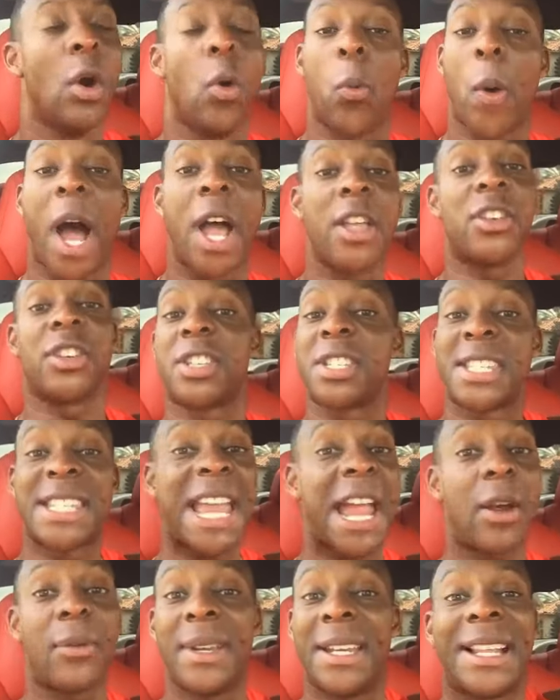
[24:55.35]
while you're
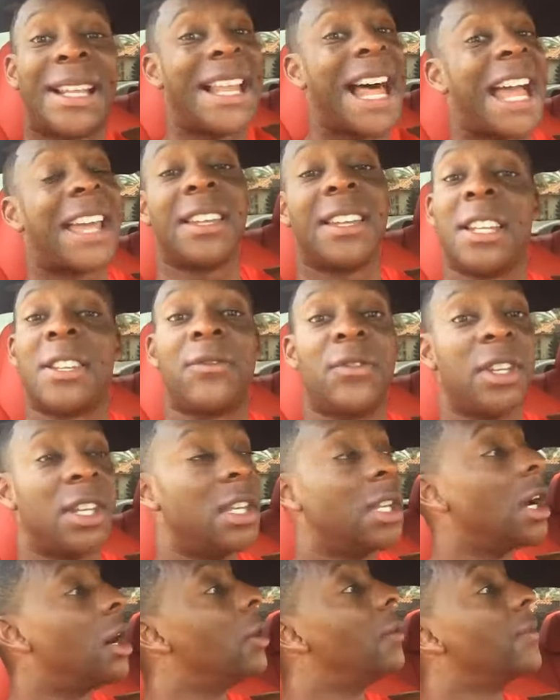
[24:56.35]
sharing and liking this
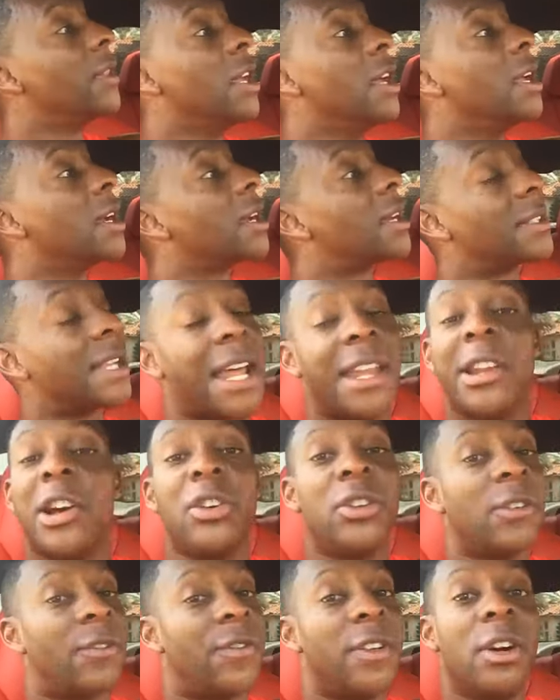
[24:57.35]
video, because I
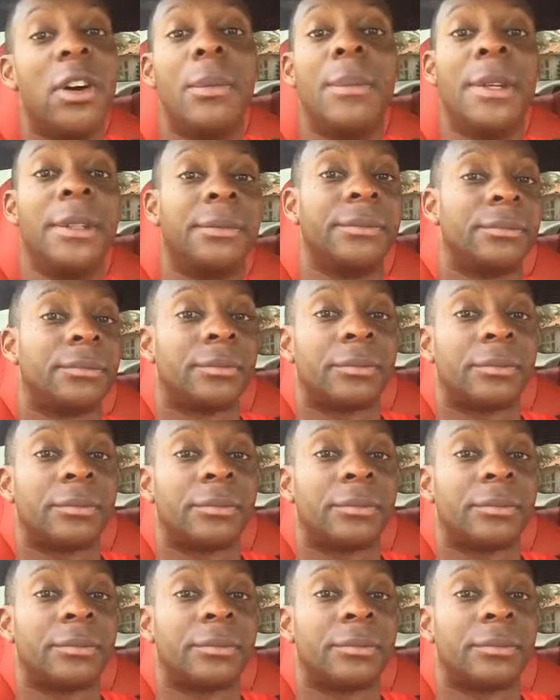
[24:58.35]
know you feel me.